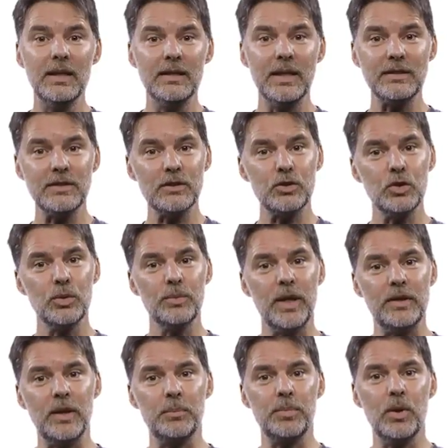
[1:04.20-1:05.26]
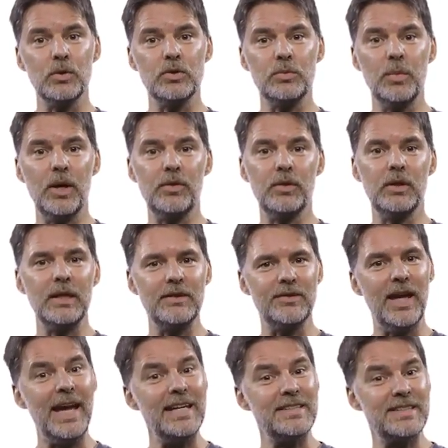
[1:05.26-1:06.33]
let's assume that the post method
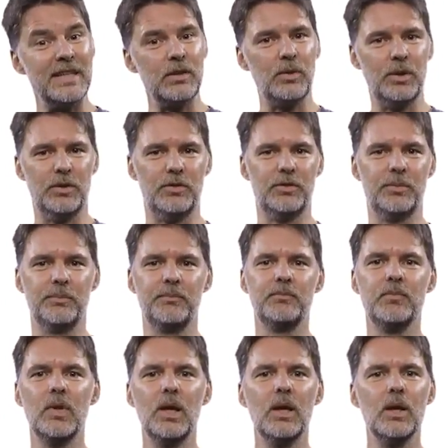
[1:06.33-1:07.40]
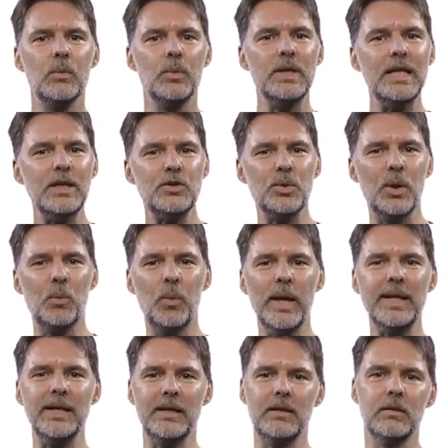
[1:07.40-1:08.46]
is asynchronous. We need to
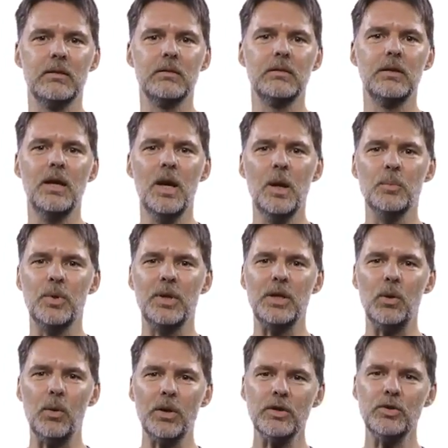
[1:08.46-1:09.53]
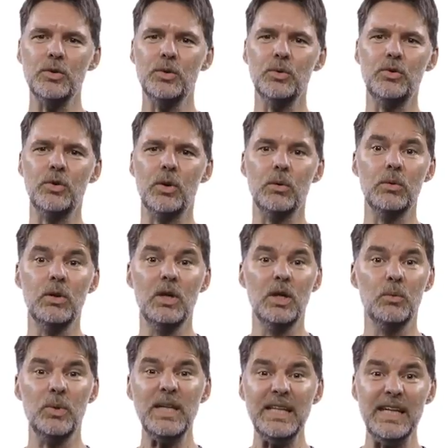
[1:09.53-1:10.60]
await it, but in order to do so,
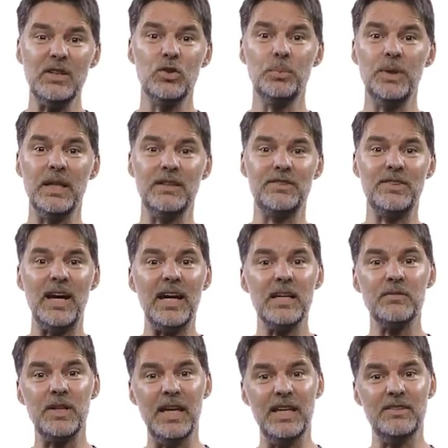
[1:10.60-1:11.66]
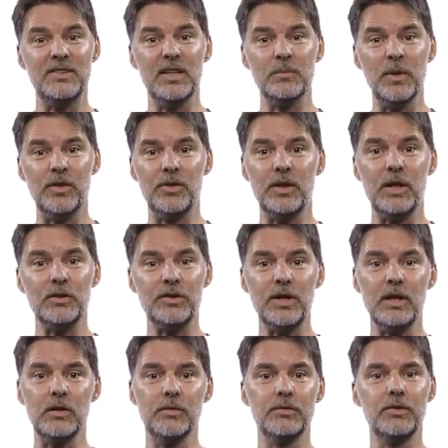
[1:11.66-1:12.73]
we need to be inside of an async method
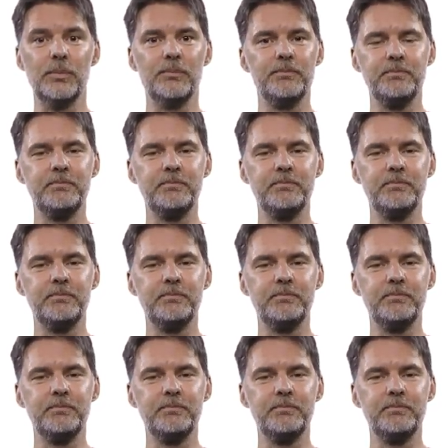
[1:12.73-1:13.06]
ourselves.